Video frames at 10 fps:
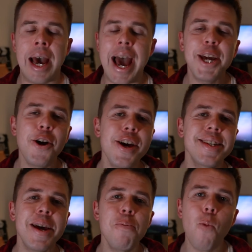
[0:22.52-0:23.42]
Hey
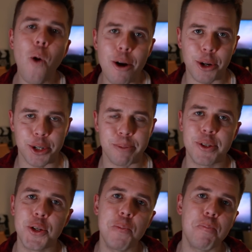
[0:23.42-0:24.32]
guys, and welcome
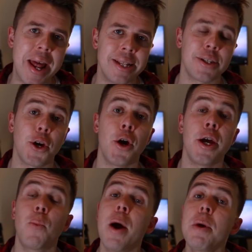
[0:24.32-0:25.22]
to Ben's
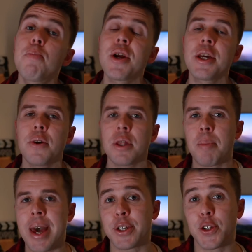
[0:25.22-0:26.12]
Guide, where we bring you the
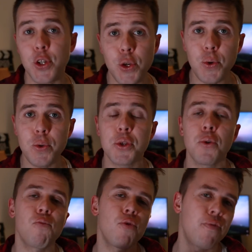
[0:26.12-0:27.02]
best news,
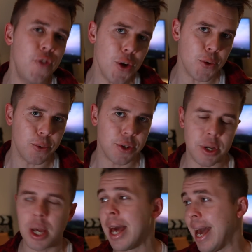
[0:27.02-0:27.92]

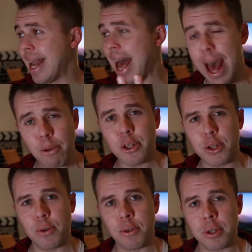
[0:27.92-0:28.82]
reviews, and
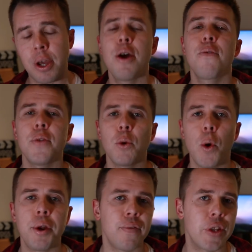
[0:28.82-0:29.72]
how-tos from the
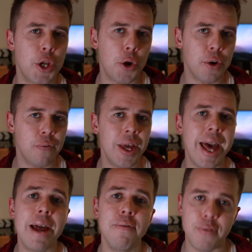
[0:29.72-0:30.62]
world of
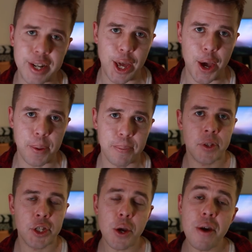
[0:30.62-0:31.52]
photography and video.
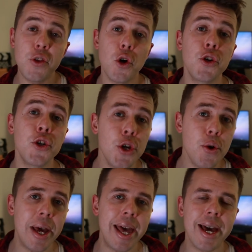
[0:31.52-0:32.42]
So if you're
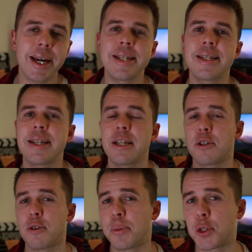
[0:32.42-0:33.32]
new here, consider
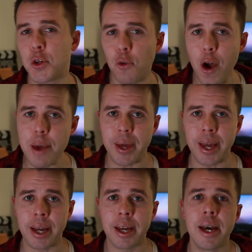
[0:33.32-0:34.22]

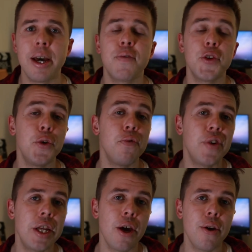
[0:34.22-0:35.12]
subscribing for new
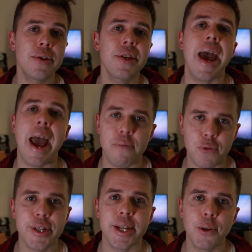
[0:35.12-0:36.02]
videos
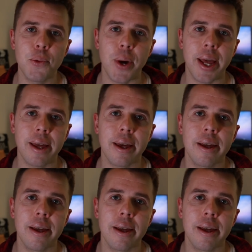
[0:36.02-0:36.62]
every single week.